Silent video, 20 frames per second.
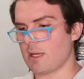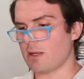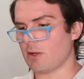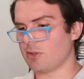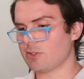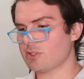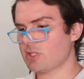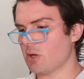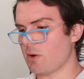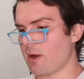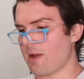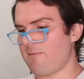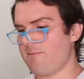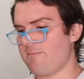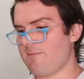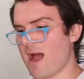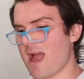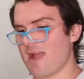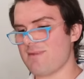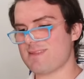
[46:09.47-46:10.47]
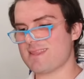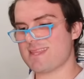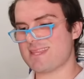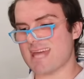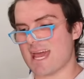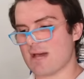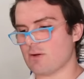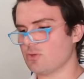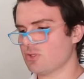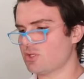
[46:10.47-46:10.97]
also a
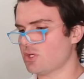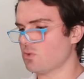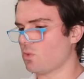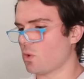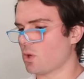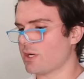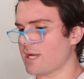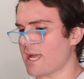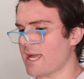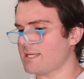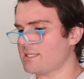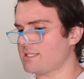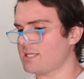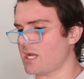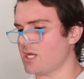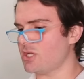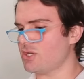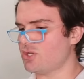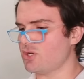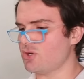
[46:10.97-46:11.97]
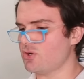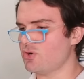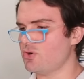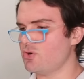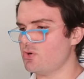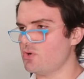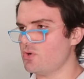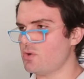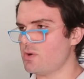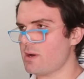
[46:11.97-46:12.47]
5,000-word essay
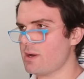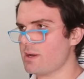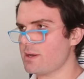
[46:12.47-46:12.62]
due